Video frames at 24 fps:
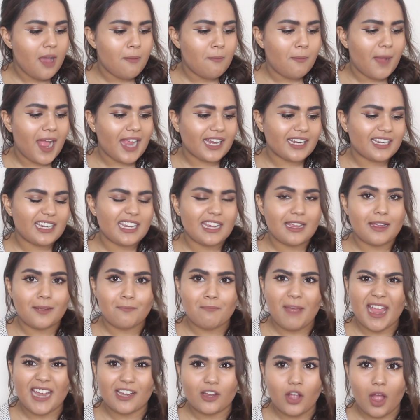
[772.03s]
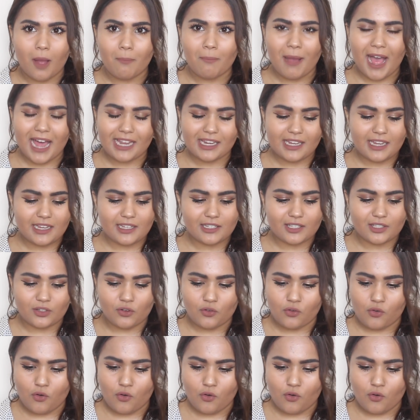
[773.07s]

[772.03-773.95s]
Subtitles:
magnet makeup palettes,